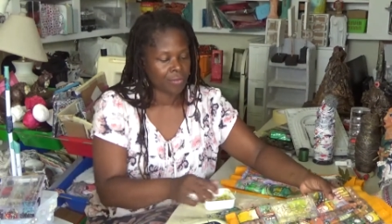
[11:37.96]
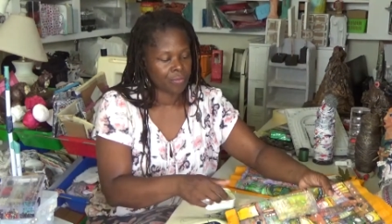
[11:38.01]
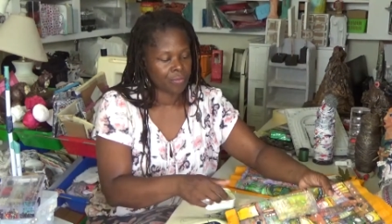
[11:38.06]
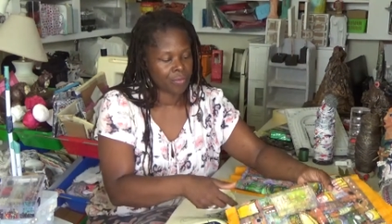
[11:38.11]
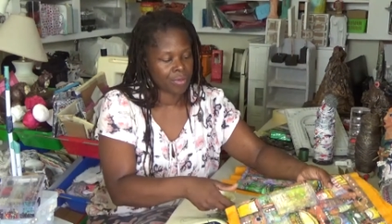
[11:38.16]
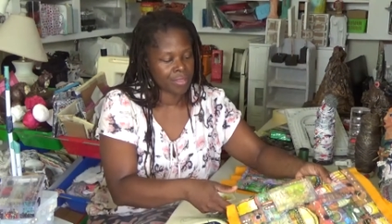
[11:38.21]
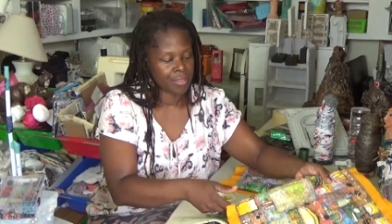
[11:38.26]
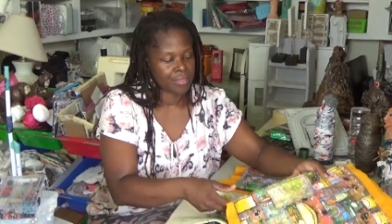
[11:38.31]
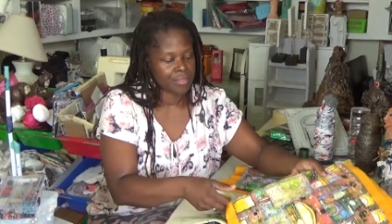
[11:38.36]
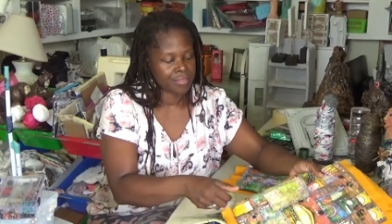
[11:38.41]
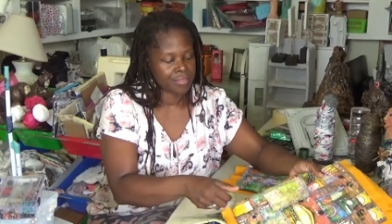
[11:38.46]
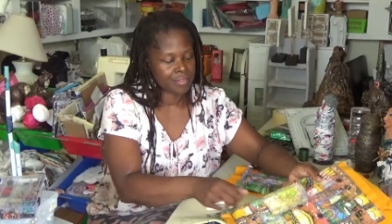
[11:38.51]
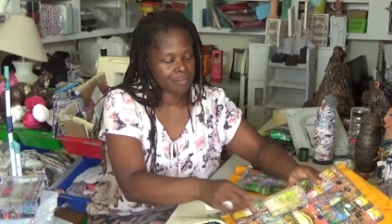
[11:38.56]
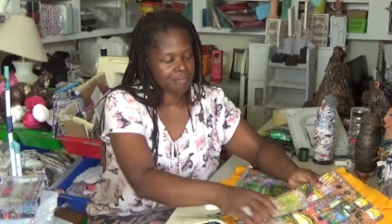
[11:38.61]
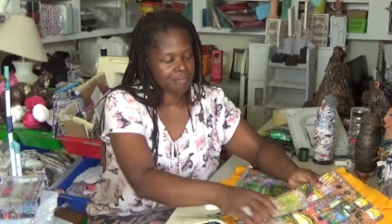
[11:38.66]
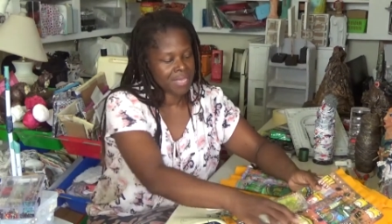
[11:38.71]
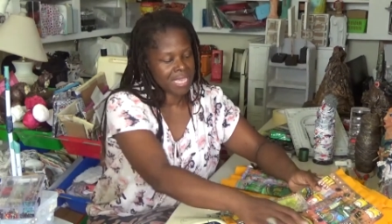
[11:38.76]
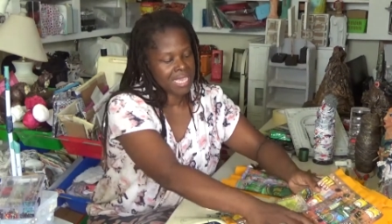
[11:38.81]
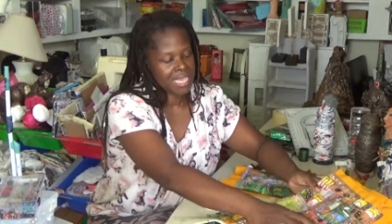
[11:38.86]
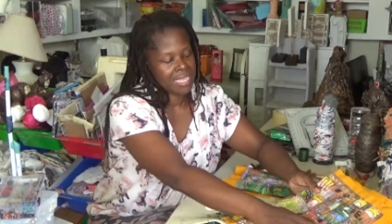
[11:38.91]
was the
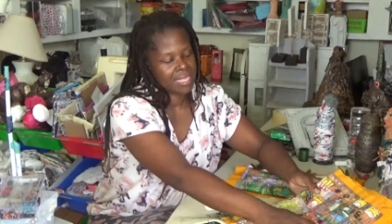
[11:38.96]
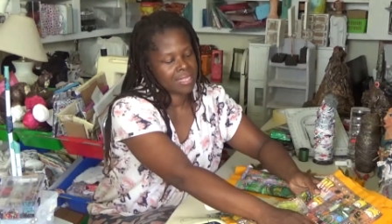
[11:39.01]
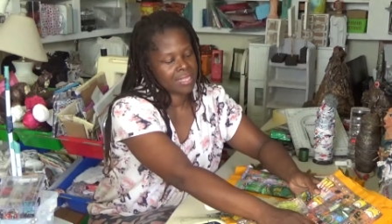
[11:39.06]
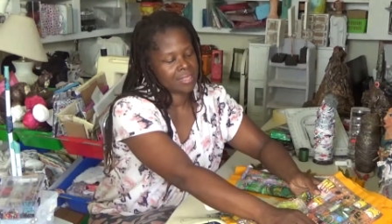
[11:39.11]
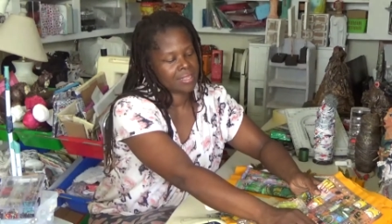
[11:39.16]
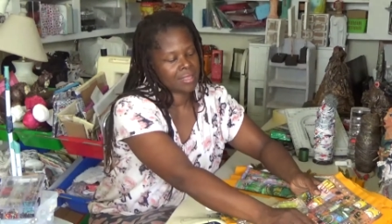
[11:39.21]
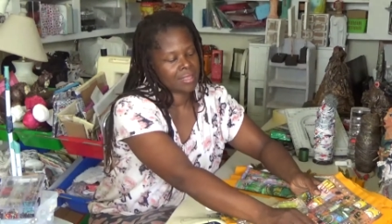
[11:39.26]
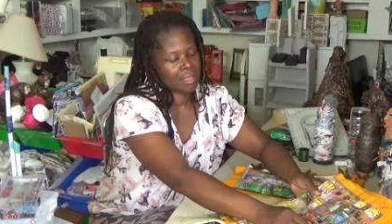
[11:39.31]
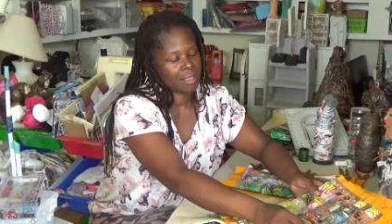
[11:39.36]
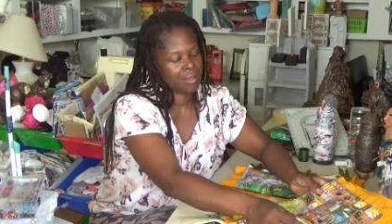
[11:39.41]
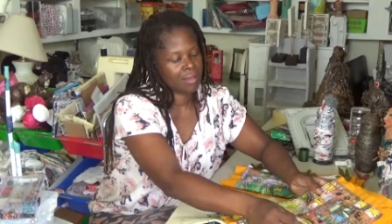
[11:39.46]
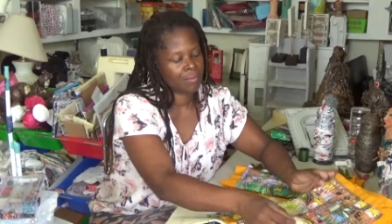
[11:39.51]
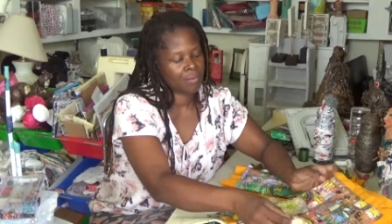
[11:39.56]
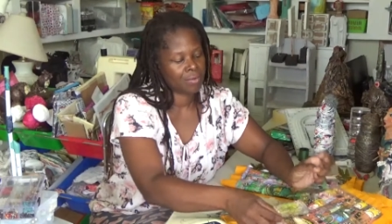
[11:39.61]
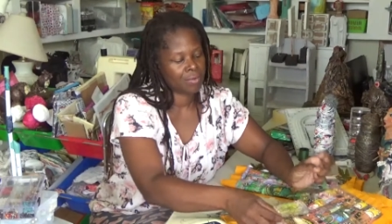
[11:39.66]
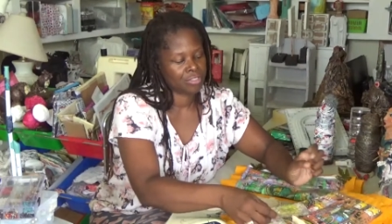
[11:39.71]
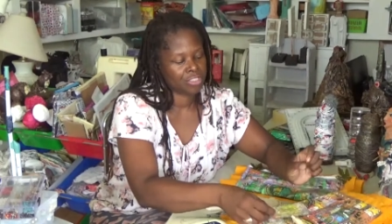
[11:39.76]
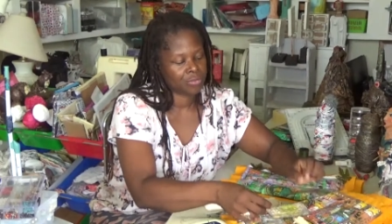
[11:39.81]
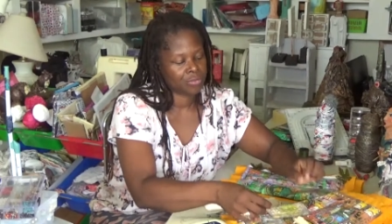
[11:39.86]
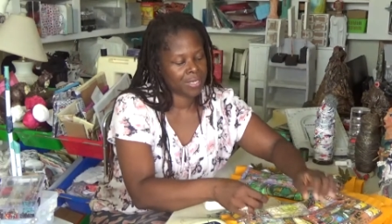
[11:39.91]
beads that I
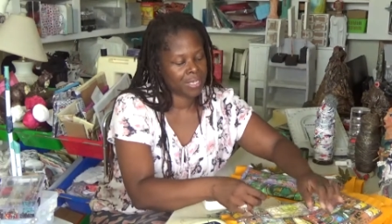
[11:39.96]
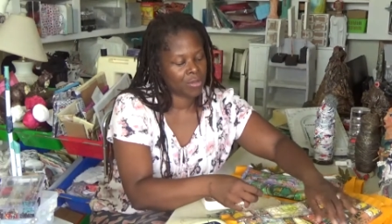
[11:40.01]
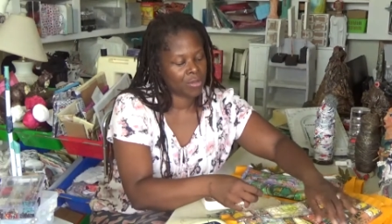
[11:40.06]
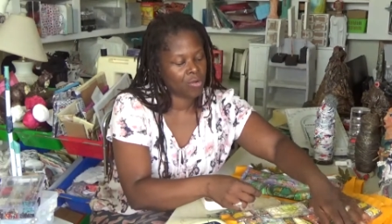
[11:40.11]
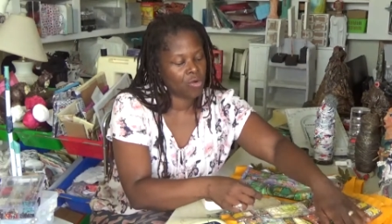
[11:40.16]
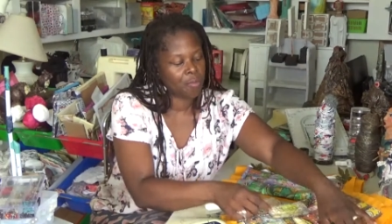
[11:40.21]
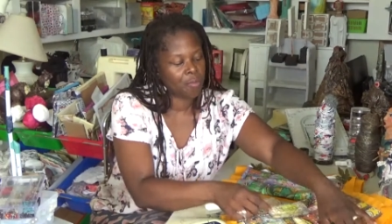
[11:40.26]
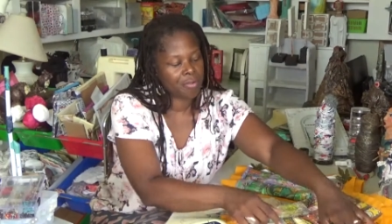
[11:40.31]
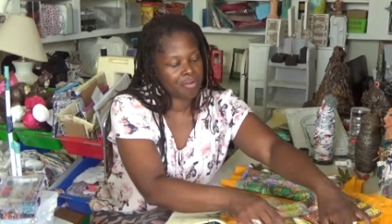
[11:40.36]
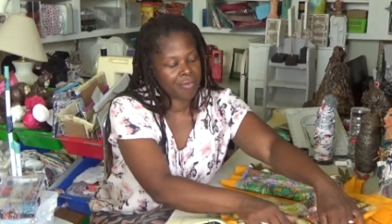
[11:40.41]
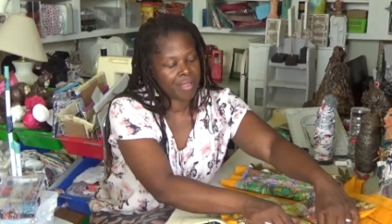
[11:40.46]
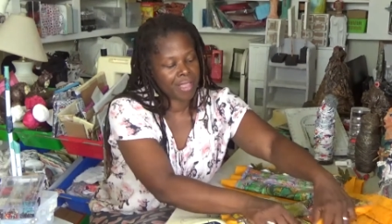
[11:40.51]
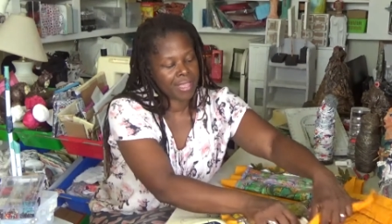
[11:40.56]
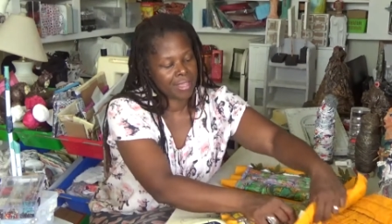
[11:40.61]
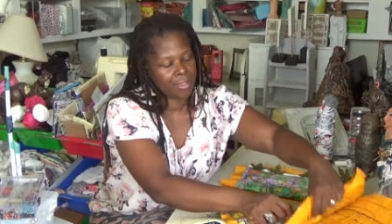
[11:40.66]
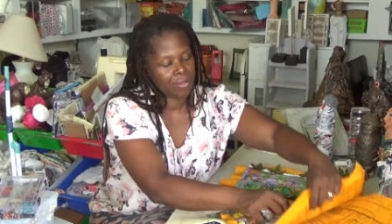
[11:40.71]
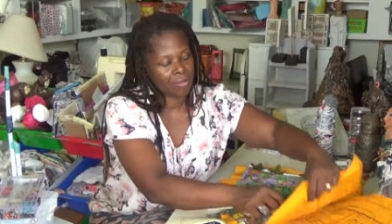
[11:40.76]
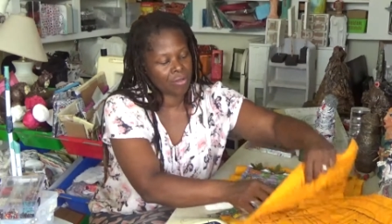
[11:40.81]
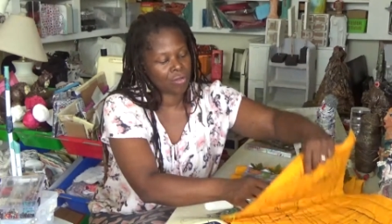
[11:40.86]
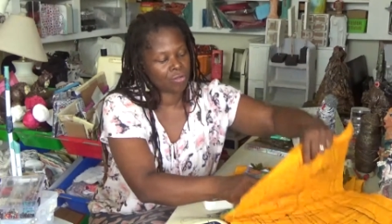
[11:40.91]
want to
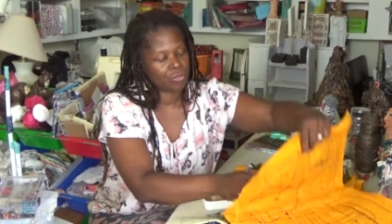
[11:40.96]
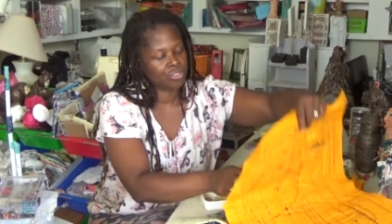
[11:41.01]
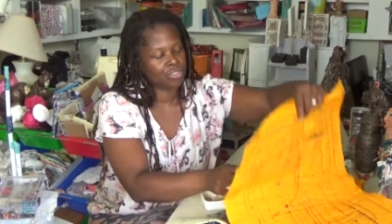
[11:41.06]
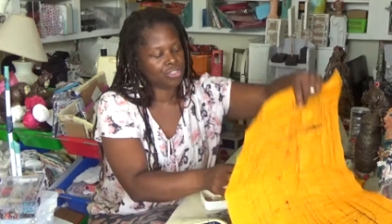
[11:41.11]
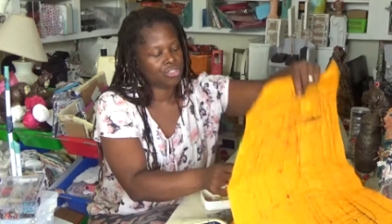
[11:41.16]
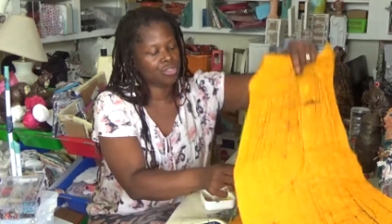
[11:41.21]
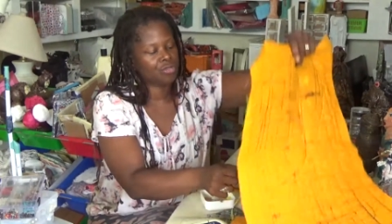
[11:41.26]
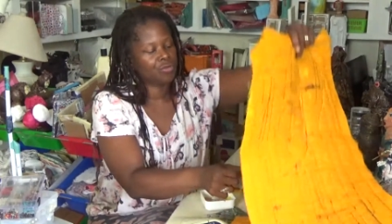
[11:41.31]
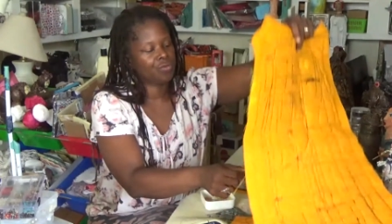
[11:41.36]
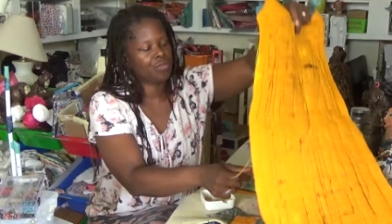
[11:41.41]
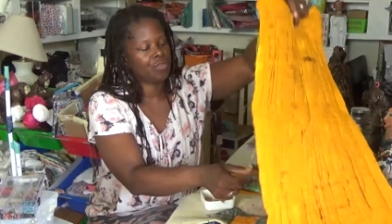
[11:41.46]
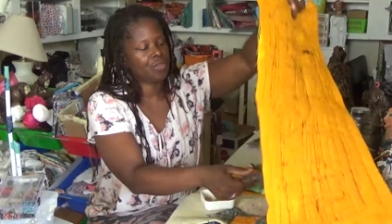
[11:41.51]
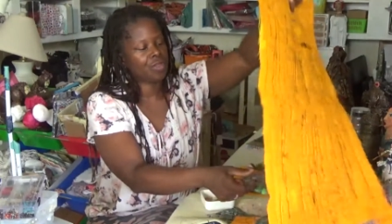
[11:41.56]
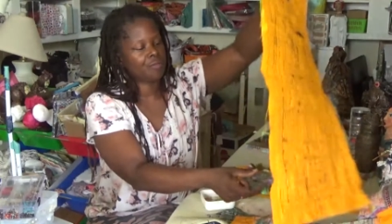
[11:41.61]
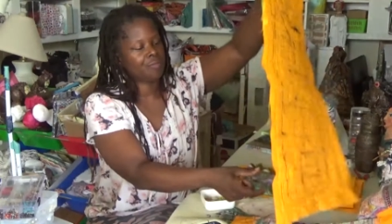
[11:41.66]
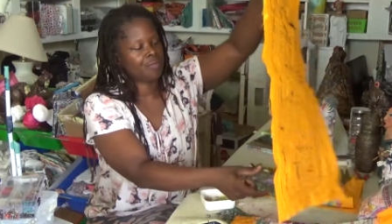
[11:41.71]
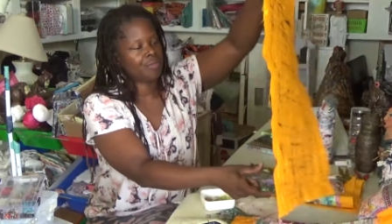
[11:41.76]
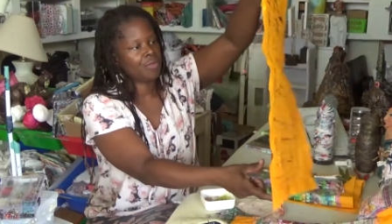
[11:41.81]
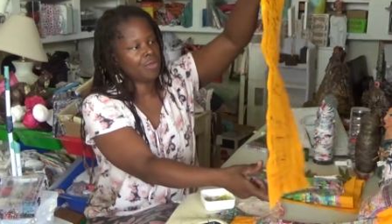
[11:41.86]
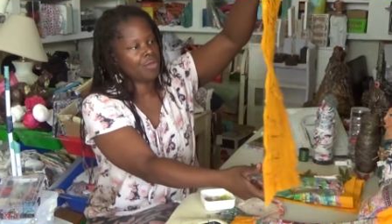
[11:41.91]
incorporate onto
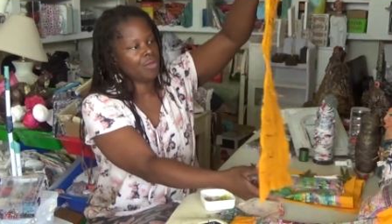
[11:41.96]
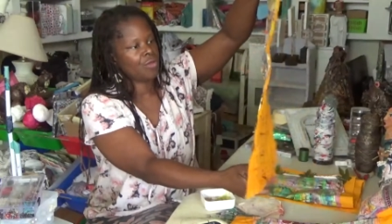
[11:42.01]
them